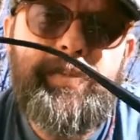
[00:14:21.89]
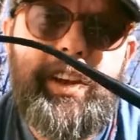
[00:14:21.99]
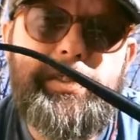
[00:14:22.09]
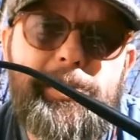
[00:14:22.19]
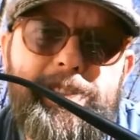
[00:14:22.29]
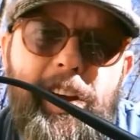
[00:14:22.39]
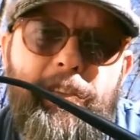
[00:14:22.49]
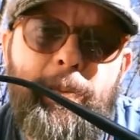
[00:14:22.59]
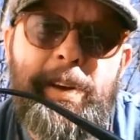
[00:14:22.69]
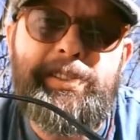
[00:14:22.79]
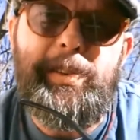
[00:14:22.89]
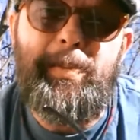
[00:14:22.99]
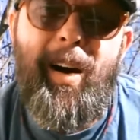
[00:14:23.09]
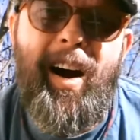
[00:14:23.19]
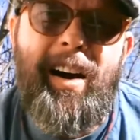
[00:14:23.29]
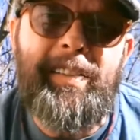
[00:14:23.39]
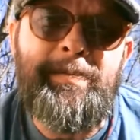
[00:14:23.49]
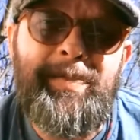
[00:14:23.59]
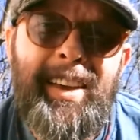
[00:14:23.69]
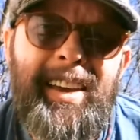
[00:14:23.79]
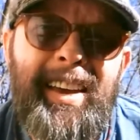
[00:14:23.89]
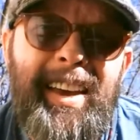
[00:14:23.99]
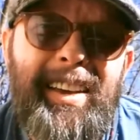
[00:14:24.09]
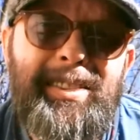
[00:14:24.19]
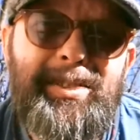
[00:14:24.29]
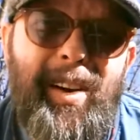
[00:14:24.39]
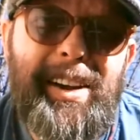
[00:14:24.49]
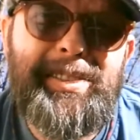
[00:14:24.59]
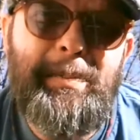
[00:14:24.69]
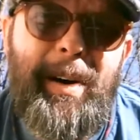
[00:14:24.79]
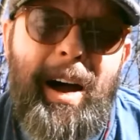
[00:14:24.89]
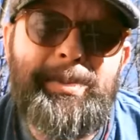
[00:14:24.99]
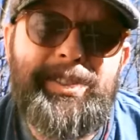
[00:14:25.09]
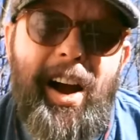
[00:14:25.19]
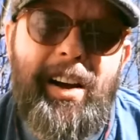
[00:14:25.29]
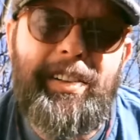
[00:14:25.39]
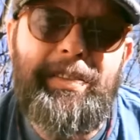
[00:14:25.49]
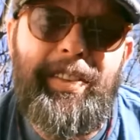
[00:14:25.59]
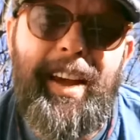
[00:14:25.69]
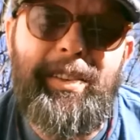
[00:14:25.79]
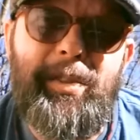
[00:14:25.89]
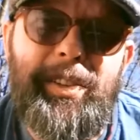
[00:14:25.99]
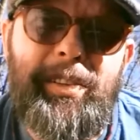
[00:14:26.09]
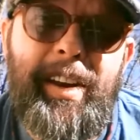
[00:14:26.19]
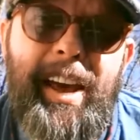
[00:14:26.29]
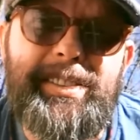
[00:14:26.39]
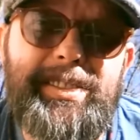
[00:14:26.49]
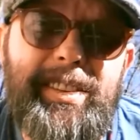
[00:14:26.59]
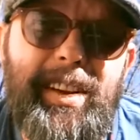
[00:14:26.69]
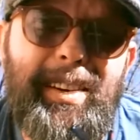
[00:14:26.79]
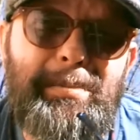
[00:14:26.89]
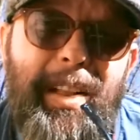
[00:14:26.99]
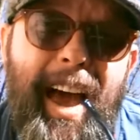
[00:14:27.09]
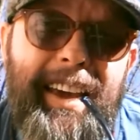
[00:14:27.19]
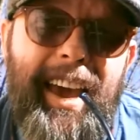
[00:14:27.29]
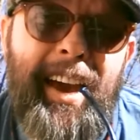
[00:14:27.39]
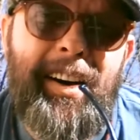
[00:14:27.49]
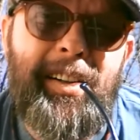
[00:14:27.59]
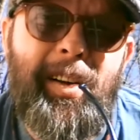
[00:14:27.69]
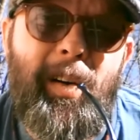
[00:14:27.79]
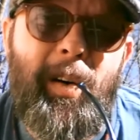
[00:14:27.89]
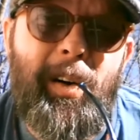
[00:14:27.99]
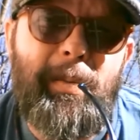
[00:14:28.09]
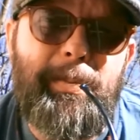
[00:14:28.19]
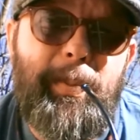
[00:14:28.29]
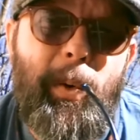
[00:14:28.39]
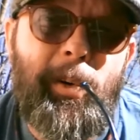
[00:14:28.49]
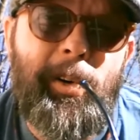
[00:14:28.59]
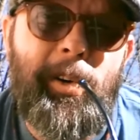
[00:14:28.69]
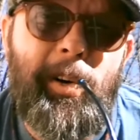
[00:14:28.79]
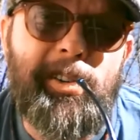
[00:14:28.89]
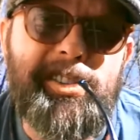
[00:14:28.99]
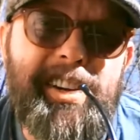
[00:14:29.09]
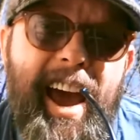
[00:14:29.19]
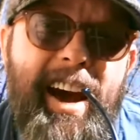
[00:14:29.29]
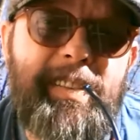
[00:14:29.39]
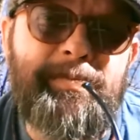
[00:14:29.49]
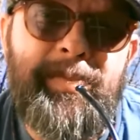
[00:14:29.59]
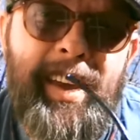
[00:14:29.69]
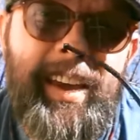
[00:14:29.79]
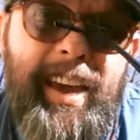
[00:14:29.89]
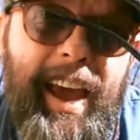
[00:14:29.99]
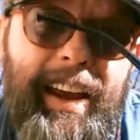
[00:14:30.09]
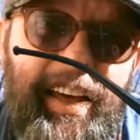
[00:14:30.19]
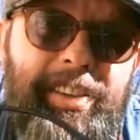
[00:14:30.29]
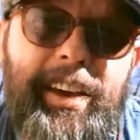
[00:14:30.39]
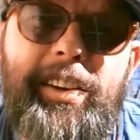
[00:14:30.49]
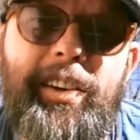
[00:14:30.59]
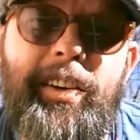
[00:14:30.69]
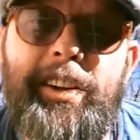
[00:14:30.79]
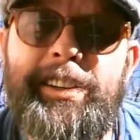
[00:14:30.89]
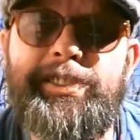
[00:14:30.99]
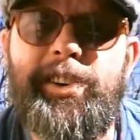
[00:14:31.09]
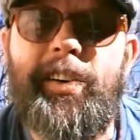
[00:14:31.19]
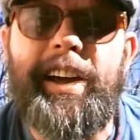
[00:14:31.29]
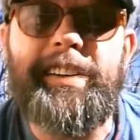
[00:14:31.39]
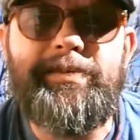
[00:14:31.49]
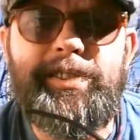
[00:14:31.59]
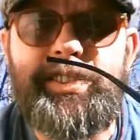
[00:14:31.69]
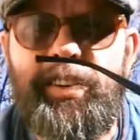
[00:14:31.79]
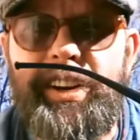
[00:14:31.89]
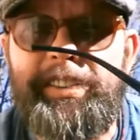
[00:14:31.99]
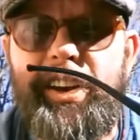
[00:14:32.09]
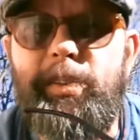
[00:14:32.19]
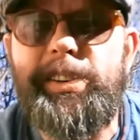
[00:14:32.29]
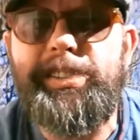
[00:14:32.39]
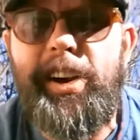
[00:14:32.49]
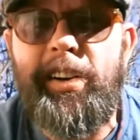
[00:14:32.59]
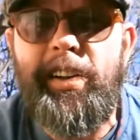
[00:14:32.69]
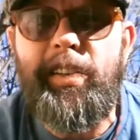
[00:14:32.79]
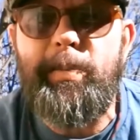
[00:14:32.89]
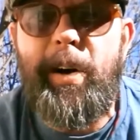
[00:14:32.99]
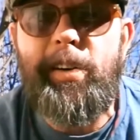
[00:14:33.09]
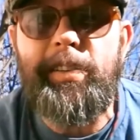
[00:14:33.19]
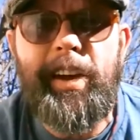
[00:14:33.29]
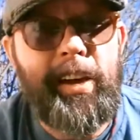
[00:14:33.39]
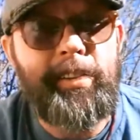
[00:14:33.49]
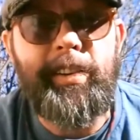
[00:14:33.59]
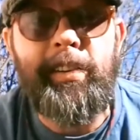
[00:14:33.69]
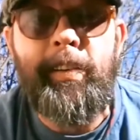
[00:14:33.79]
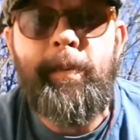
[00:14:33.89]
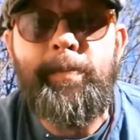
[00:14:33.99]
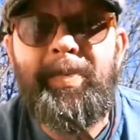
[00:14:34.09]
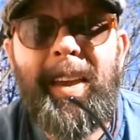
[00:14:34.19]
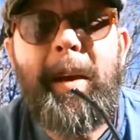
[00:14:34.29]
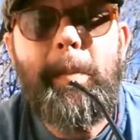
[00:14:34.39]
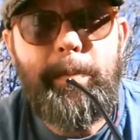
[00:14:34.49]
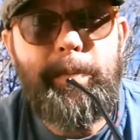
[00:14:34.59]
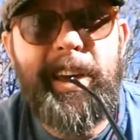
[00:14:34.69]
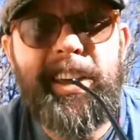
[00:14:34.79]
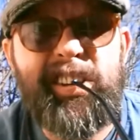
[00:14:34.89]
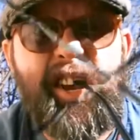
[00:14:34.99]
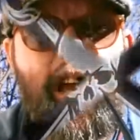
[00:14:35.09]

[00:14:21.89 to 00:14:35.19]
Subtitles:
Get yourself a Mr. Brog. Try some Bob's Chocolate Flake with your next black ale or porter or stout, and I think you're going to enjoy it. So until we share another bowl together, peace.